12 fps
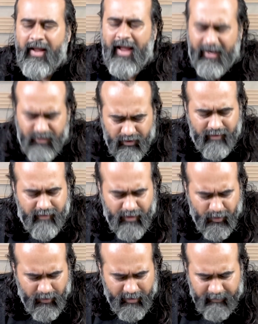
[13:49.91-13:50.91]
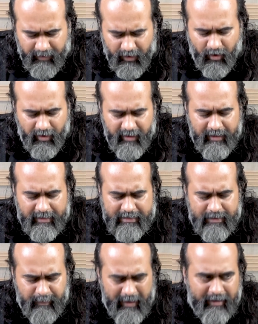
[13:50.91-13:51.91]
Actually, when you are according
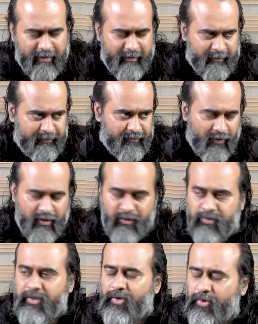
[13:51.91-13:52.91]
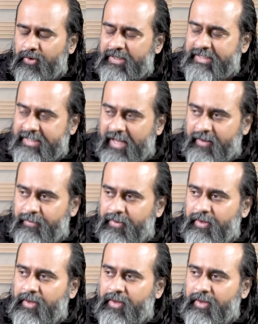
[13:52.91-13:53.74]
respect to the Guru Granth Sahib,